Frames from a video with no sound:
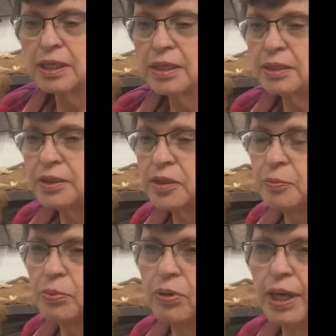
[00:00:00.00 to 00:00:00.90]
This
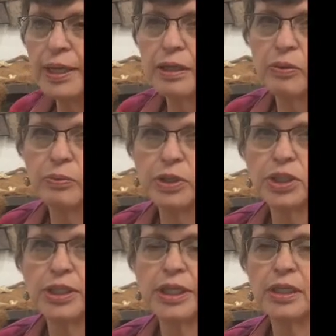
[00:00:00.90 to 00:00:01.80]
product
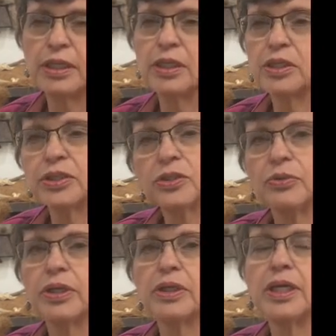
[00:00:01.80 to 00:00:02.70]
originated in
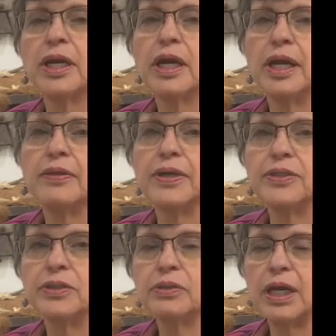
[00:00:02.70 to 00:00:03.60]
Australia and they
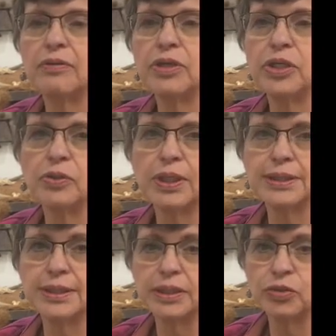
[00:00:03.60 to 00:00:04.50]
do have a US
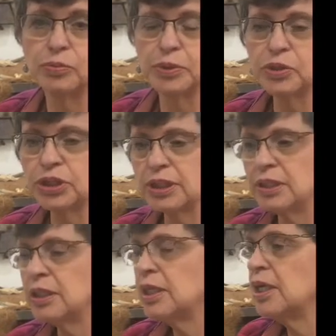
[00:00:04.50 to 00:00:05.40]

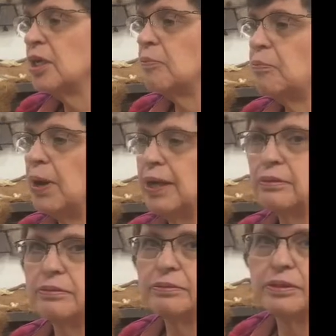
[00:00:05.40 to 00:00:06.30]
distribution, but
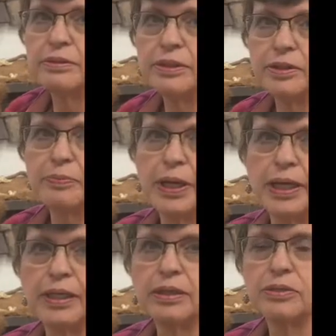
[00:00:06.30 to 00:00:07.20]
you're
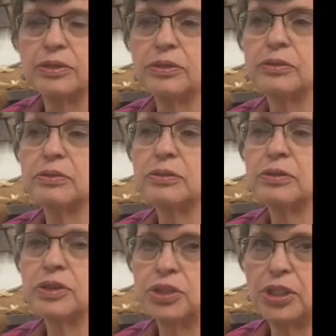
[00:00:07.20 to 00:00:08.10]
paying to
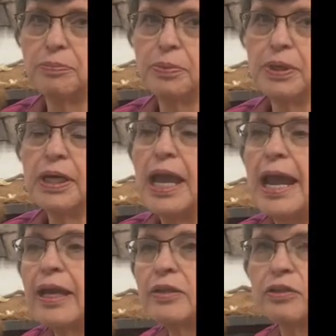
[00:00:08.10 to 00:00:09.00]
ship
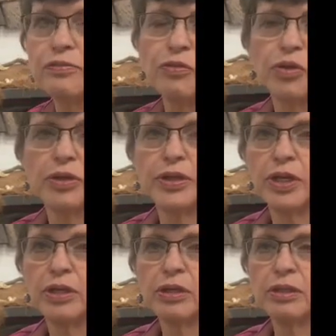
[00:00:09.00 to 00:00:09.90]
and therefore
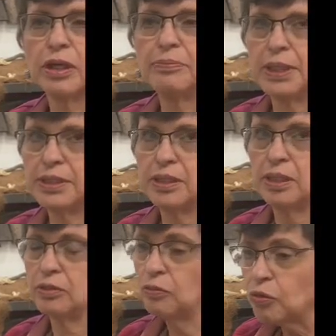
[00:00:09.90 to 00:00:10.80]
their
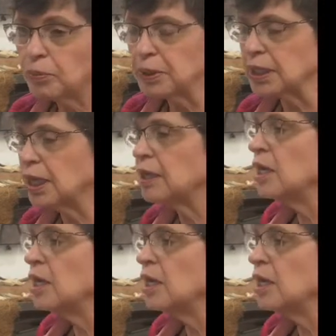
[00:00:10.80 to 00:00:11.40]
amazing formula.